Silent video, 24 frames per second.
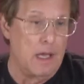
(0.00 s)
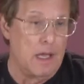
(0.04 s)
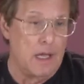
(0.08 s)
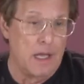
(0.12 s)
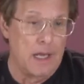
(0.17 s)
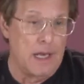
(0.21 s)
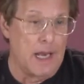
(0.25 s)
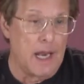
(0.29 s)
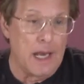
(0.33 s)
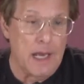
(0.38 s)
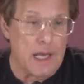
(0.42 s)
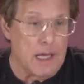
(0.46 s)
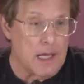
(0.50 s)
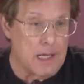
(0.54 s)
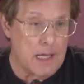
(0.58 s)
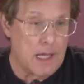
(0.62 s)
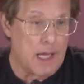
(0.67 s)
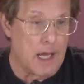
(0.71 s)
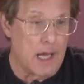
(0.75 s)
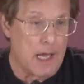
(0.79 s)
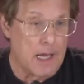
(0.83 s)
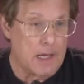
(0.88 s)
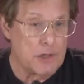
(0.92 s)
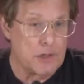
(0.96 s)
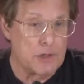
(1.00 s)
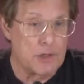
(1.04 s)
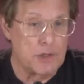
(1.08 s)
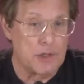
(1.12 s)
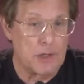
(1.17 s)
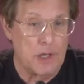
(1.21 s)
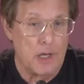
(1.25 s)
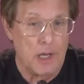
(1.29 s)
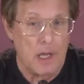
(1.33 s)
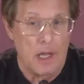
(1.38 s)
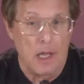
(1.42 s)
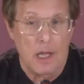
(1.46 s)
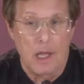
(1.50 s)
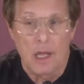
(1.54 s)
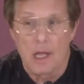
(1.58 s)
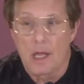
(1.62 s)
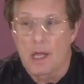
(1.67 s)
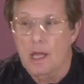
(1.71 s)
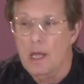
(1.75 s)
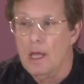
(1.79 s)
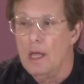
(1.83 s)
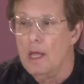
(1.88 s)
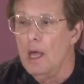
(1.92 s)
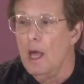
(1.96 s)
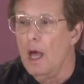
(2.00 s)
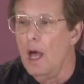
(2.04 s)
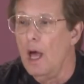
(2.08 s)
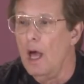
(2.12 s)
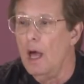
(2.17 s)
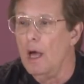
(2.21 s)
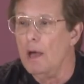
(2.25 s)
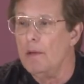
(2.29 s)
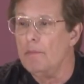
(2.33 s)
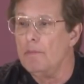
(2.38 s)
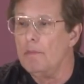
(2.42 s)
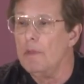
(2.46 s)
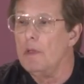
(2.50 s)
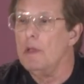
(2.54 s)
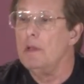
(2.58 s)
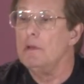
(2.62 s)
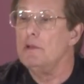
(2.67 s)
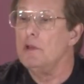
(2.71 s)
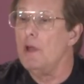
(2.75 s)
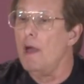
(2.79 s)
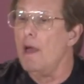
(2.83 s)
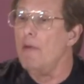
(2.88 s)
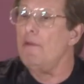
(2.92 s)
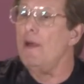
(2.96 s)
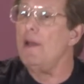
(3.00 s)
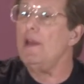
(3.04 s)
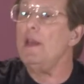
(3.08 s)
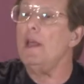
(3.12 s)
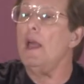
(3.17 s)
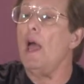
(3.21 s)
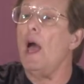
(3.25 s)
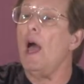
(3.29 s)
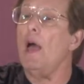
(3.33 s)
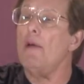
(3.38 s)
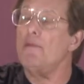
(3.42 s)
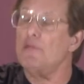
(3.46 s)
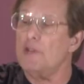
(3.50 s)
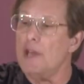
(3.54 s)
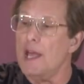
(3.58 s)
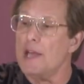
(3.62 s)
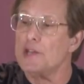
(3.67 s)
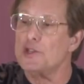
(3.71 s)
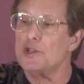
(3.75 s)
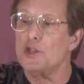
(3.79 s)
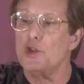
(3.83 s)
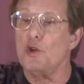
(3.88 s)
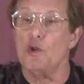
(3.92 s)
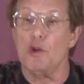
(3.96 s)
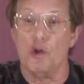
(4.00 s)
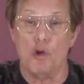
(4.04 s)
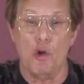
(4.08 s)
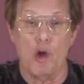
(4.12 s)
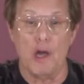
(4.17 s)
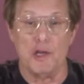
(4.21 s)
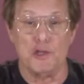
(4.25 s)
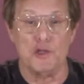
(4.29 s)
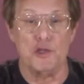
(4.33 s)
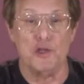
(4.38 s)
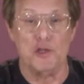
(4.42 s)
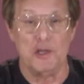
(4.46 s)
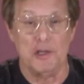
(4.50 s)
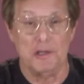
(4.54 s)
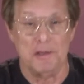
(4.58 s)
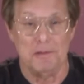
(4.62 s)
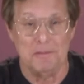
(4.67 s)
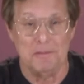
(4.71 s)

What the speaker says: In any case, I have to ask you a question.